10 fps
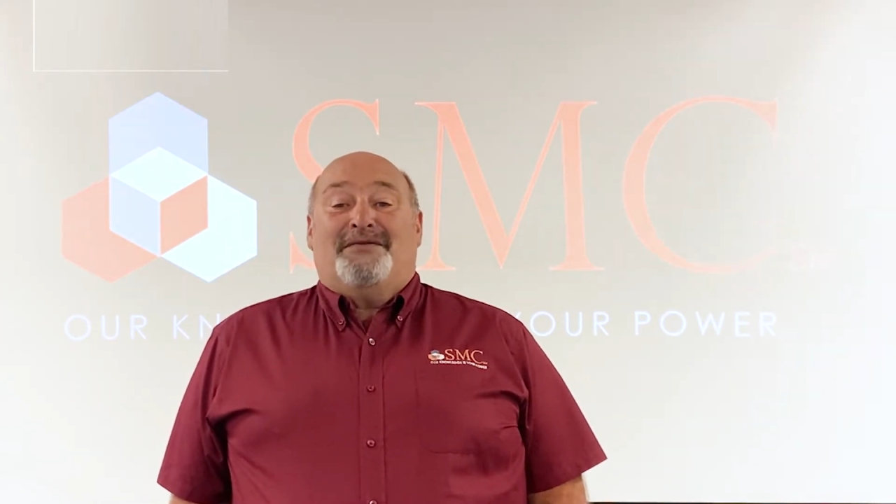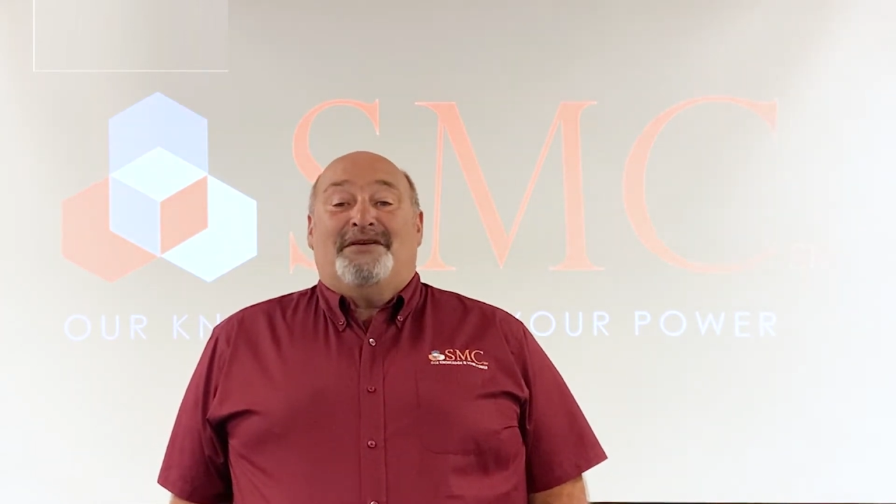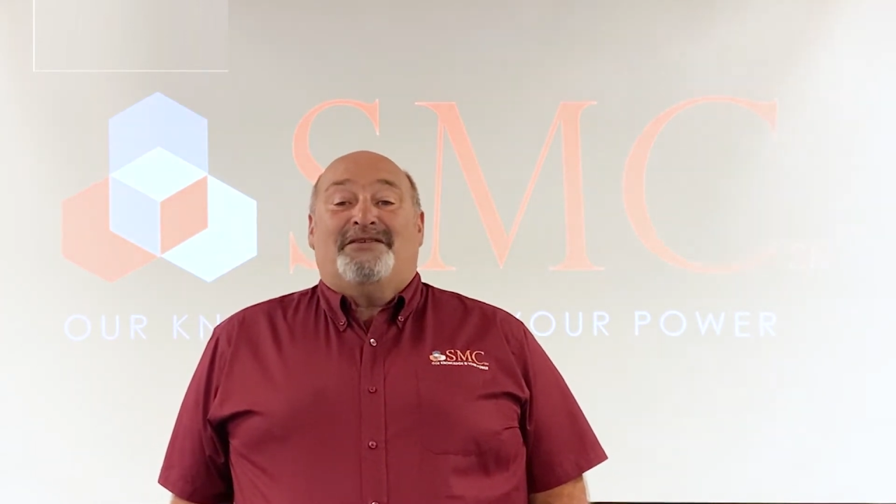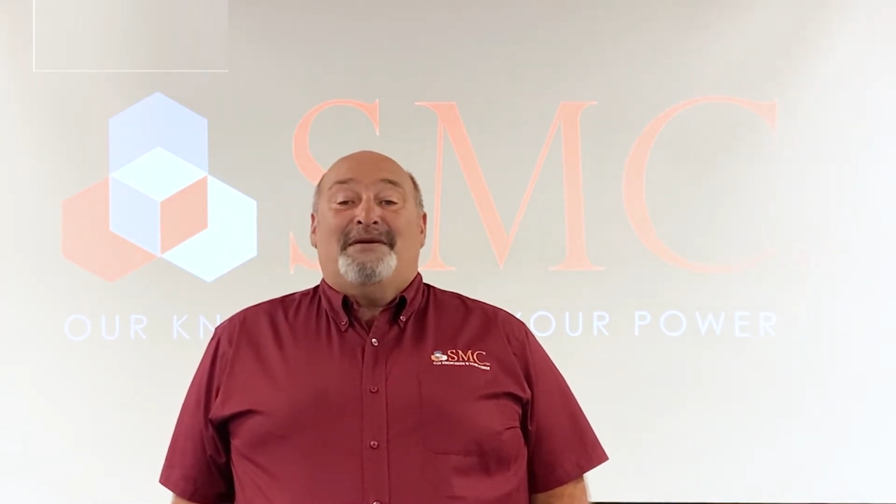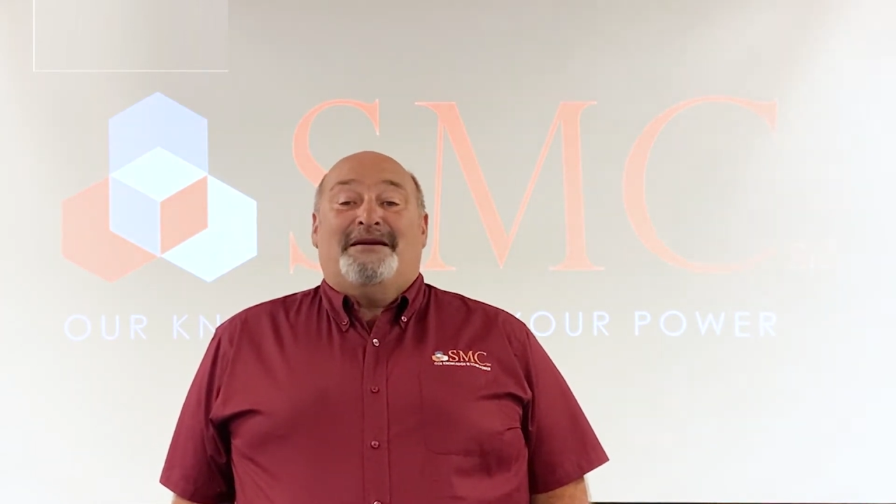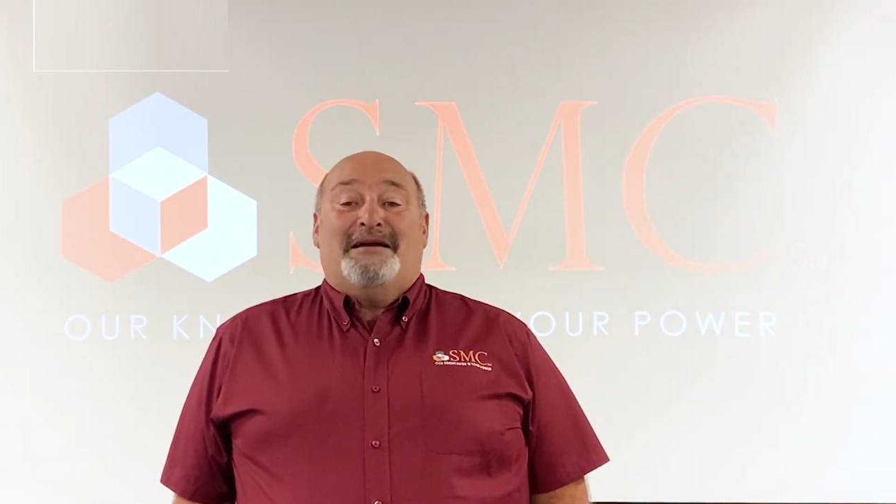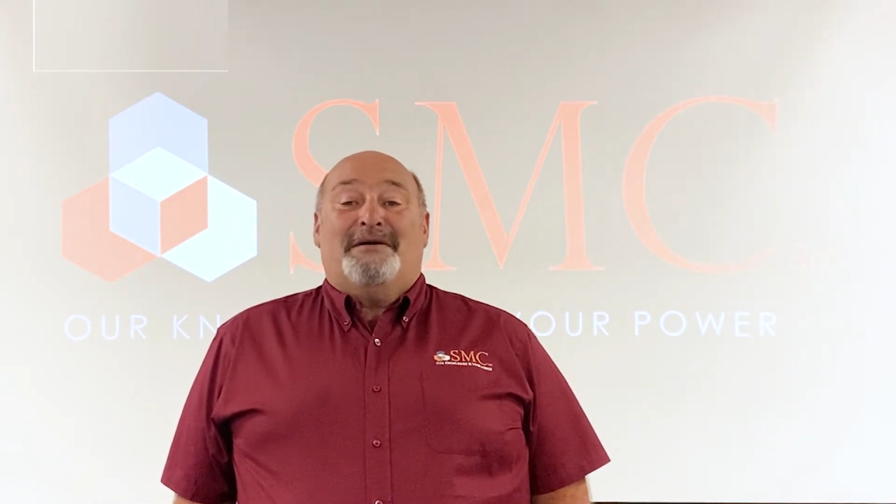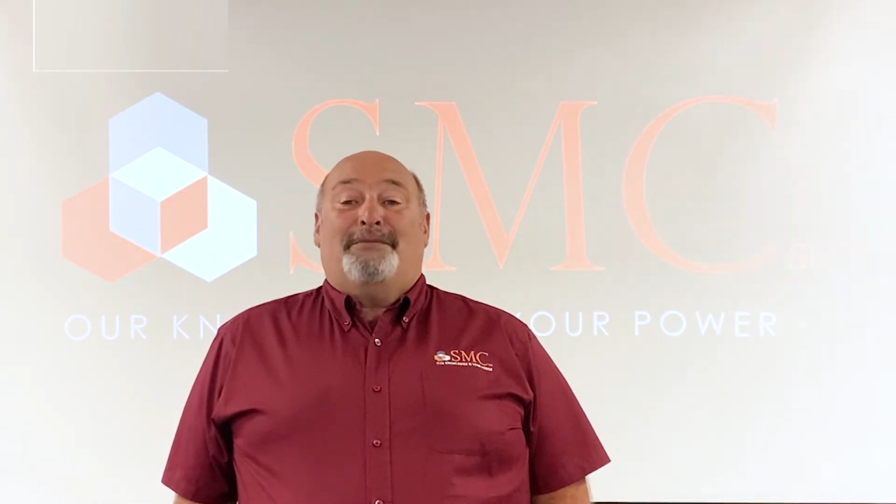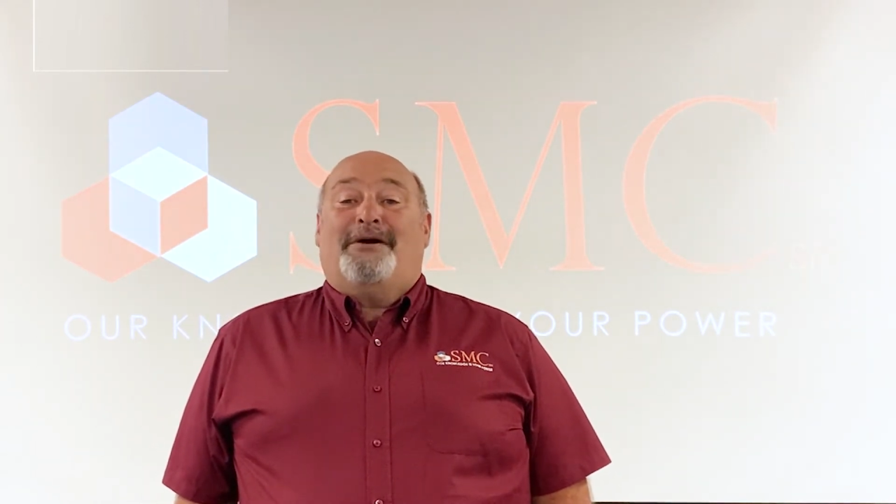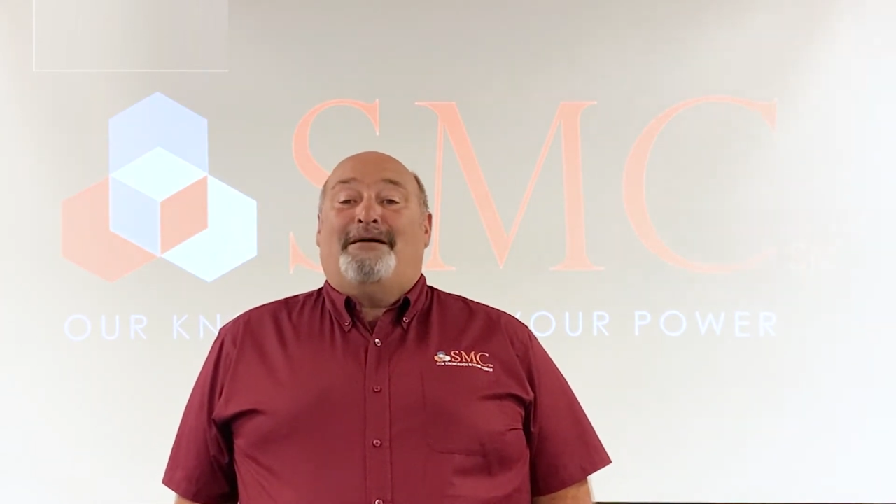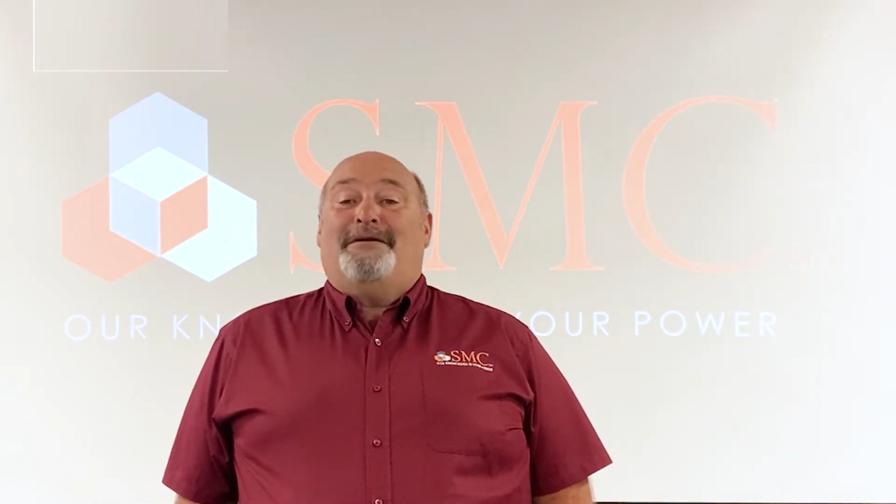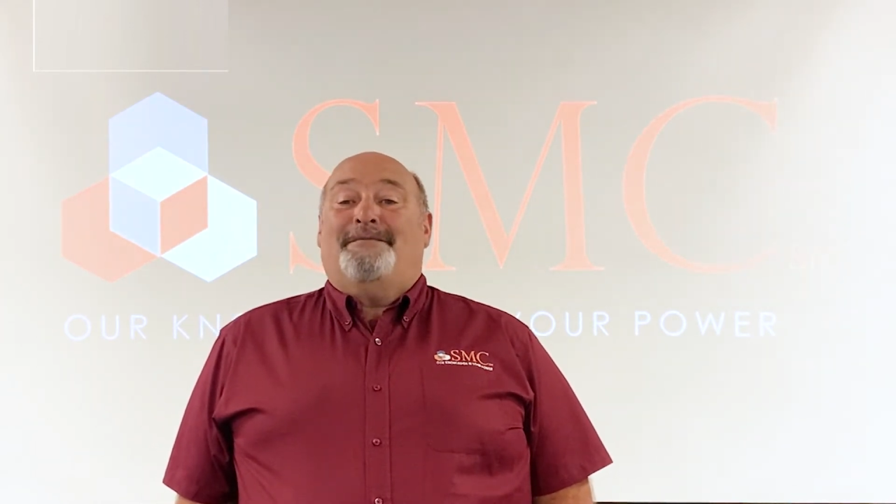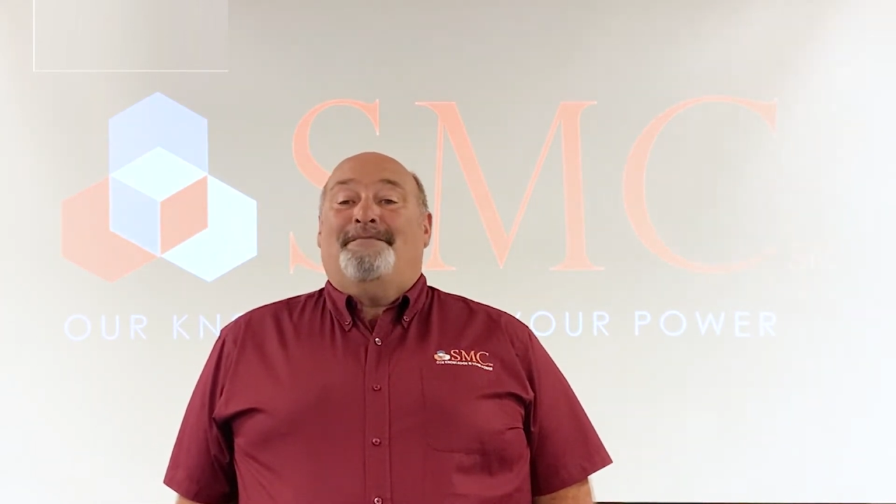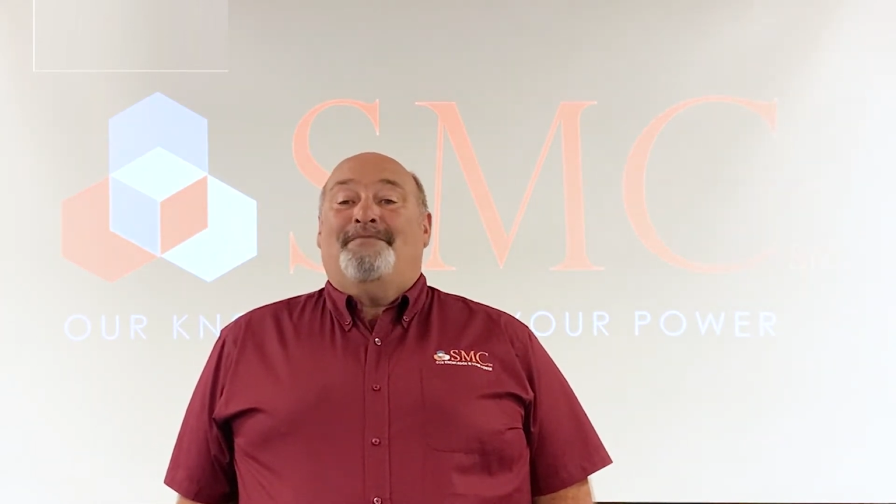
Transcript: for this to become a problem.